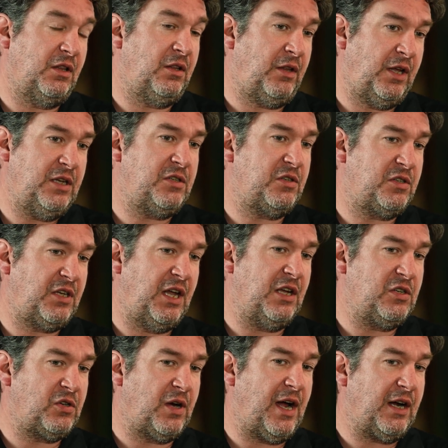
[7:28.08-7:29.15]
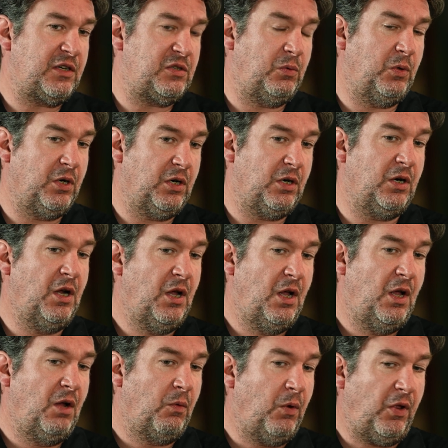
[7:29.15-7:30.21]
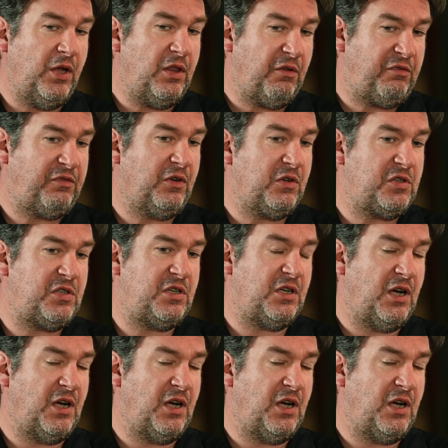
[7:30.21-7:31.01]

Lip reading: laser scan tracks were really the first,